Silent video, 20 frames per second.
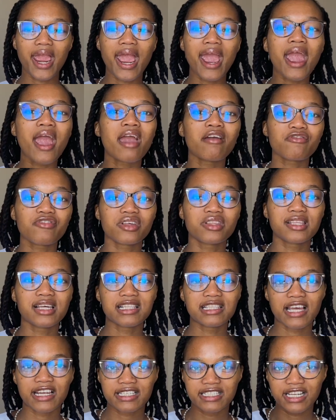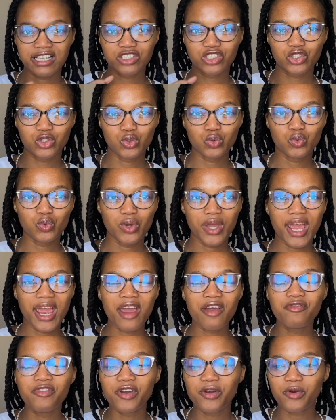everything that they do,
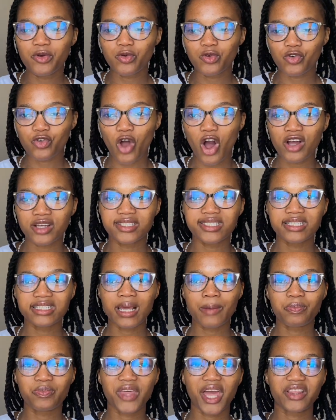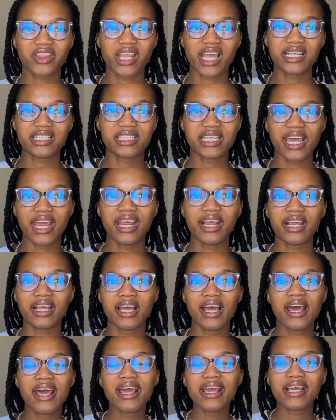every wrong step that they take,
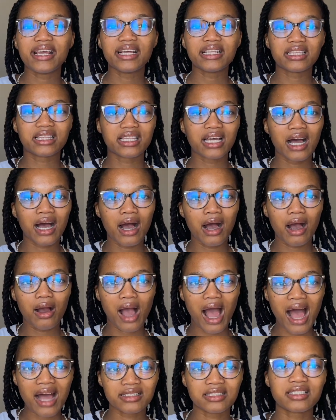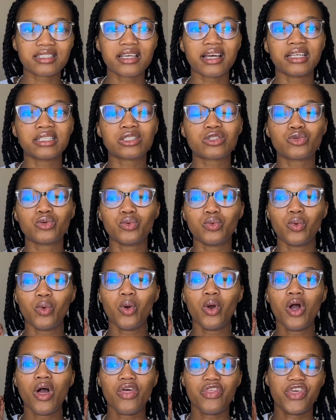the answer to
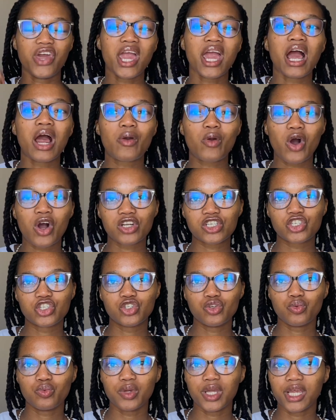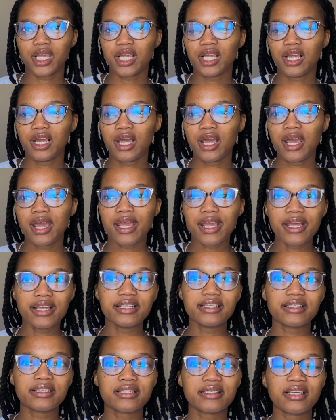their wrongdoing
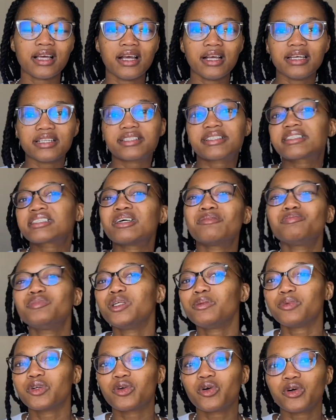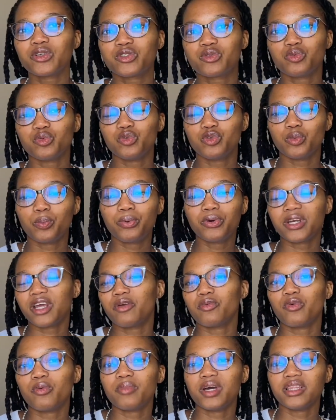is simply because you put a
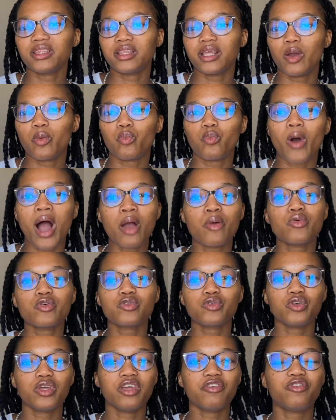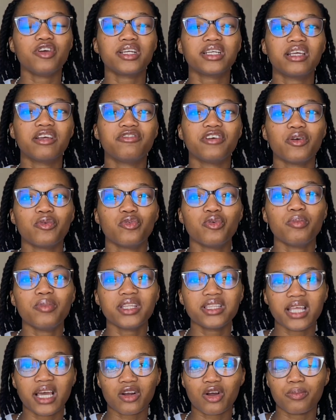woman there. Why would you even give a
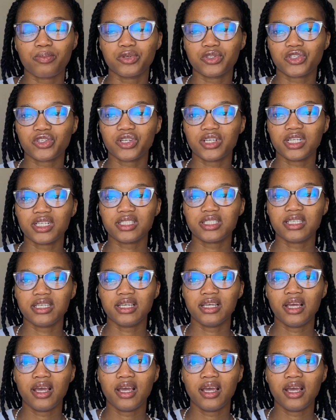woman that opportunity?